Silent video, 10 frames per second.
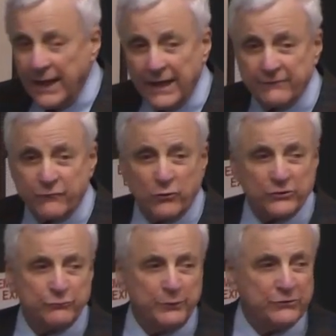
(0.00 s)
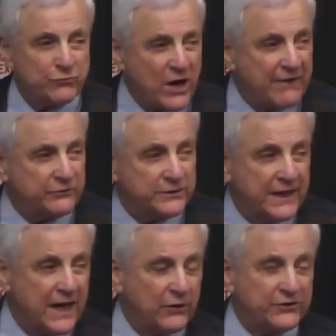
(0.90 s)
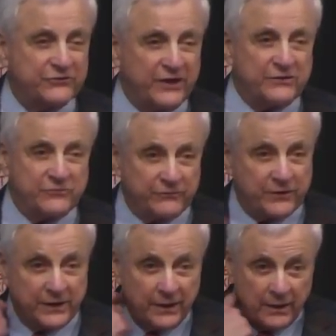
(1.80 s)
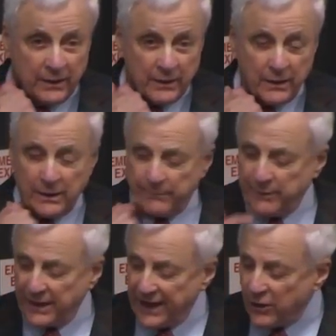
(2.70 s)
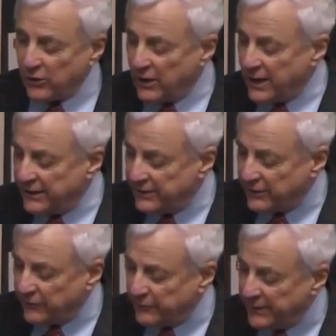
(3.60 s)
And of course, we travel now extensively uh, by airline and other